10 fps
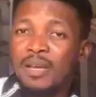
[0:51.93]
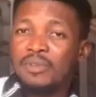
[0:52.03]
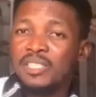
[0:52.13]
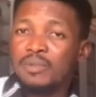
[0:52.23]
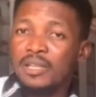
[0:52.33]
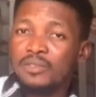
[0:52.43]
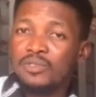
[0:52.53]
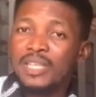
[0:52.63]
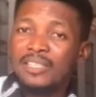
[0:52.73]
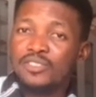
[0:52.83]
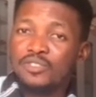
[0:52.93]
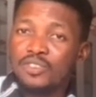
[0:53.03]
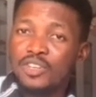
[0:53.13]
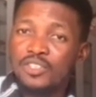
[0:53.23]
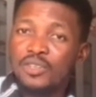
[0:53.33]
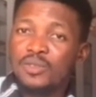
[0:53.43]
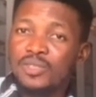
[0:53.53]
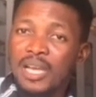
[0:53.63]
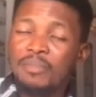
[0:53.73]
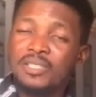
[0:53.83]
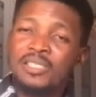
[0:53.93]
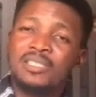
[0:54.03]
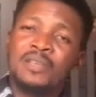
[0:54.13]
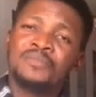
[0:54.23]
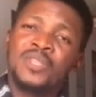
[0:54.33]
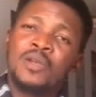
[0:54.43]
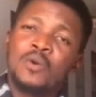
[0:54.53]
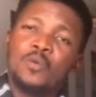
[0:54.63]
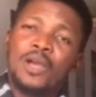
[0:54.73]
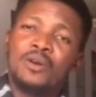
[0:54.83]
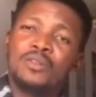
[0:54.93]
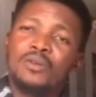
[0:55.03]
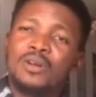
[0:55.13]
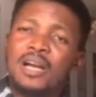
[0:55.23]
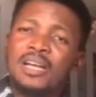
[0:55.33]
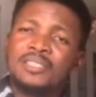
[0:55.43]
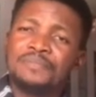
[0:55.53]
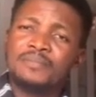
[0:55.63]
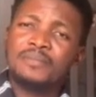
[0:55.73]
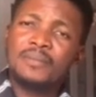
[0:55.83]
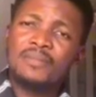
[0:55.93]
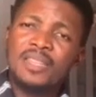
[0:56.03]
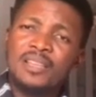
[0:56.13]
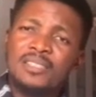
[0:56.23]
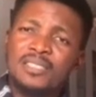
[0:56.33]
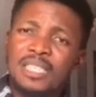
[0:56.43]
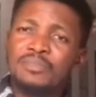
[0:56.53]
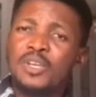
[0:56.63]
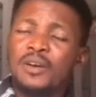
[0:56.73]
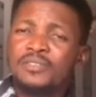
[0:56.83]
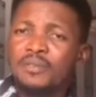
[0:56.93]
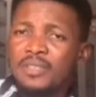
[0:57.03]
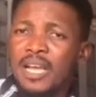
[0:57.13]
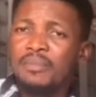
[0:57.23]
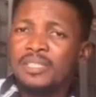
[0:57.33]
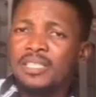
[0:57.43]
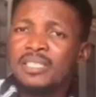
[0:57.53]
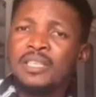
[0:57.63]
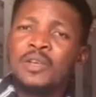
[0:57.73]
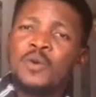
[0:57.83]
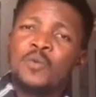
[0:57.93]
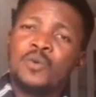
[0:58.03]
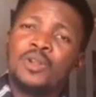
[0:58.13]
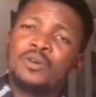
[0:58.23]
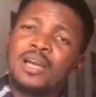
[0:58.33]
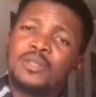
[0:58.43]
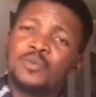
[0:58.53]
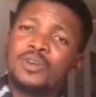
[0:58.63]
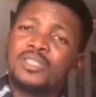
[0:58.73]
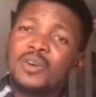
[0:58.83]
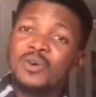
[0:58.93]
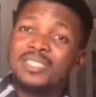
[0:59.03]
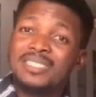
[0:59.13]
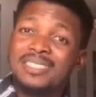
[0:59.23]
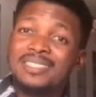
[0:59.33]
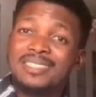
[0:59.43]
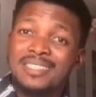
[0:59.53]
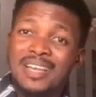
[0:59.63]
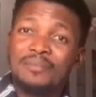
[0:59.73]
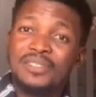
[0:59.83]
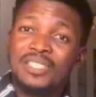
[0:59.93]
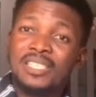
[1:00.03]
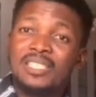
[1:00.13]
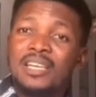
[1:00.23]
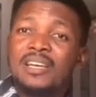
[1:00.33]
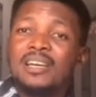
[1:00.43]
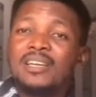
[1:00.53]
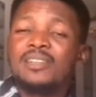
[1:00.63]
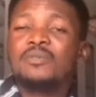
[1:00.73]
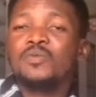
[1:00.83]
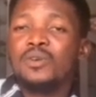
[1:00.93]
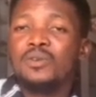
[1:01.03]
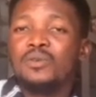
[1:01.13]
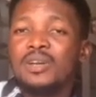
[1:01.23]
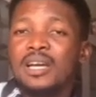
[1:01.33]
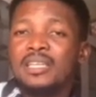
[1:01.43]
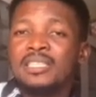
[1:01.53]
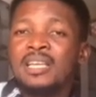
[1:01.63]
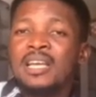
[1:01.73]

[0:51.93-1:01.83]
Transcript: diabetes mellitus as introduction to diabetes. We are going to look at symptoms of diabetes. We're going to look at what causes diabetes, and we're going to look at